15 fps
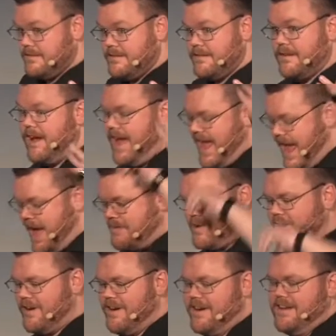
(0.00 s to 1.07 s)
A
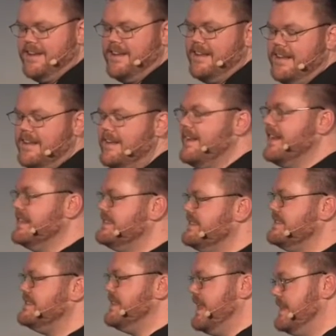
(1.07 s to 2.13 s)
hammer. It's a
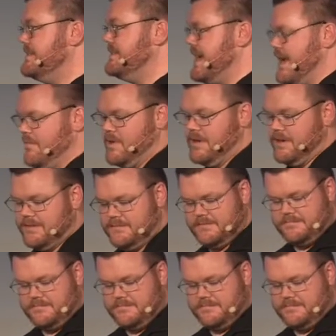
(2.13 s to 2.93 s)
sledgehammer.